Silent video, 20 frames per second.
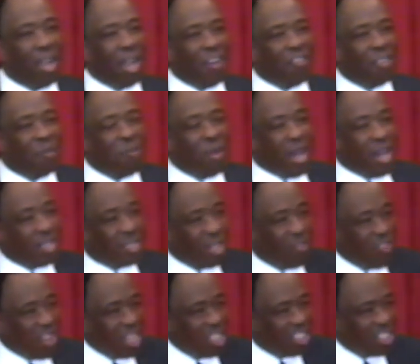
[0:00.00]
they have the best
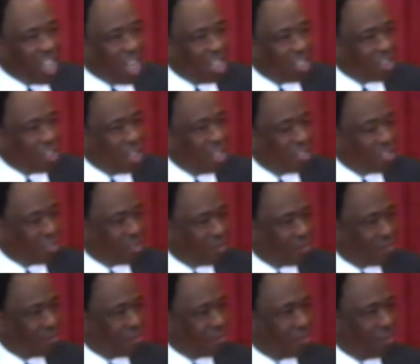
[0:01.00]
of intentions,
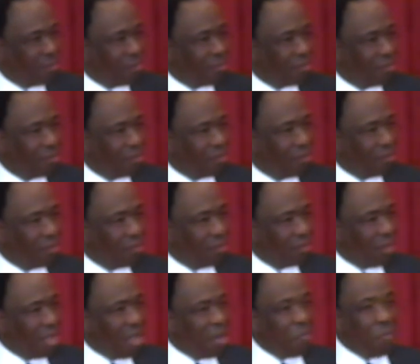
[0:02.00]

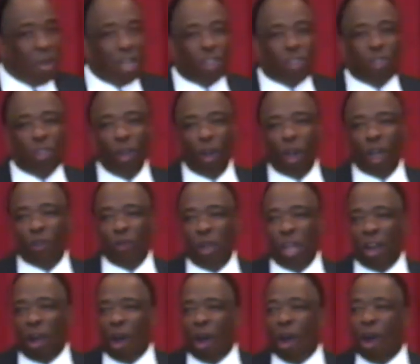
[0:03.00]
but
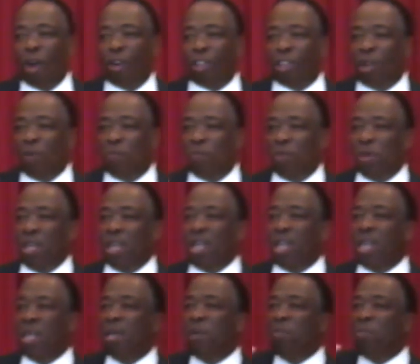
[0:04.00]
children ought to
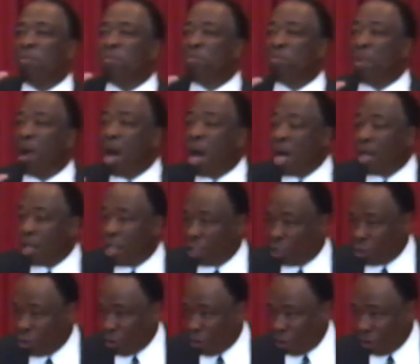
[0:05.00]
be
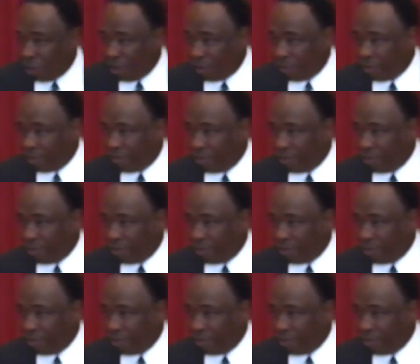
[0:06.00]
monitored.